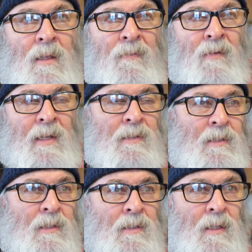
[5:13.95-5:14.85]
the
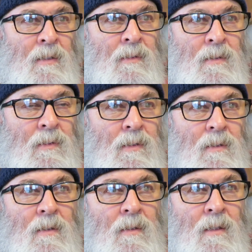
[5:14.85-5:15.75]

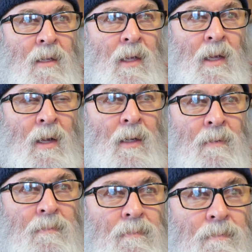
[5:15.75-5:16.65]
Franciscans, the.
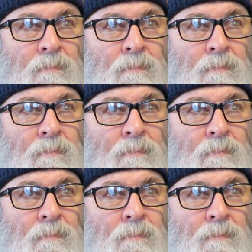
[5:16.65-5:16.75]
Um,